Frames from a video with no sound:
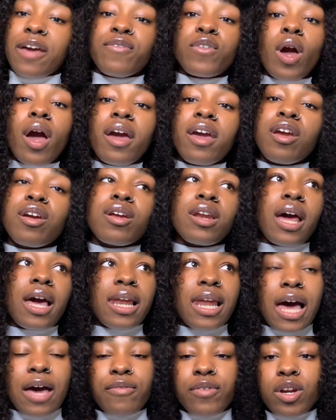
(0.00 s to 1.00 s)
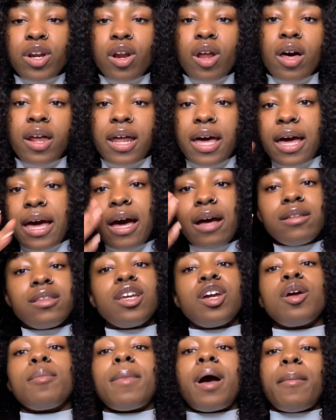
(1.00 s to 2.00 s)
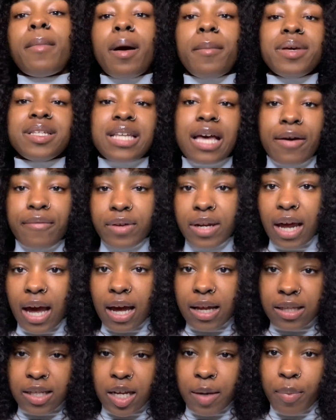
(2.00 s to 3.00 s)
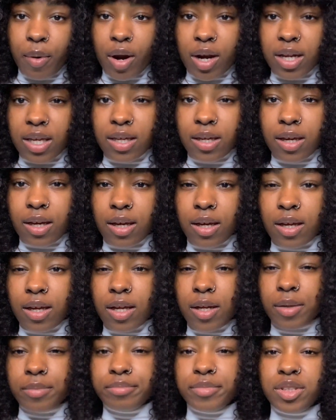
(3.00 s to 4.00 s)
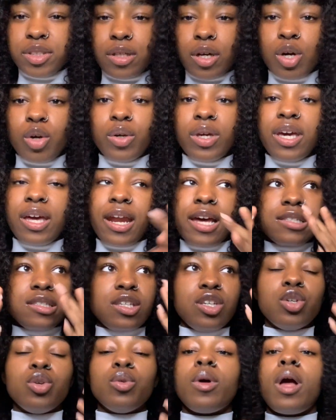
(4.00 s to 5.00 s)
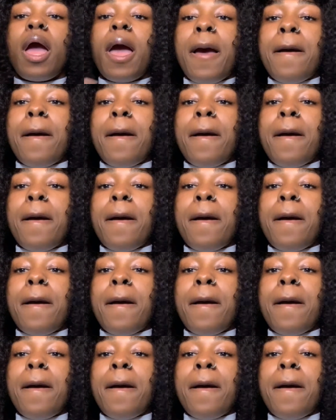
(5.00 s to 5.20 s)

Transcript: If y'all hear that laughing and all that out there, my mom is having a holiday party. So yeah, that's cute.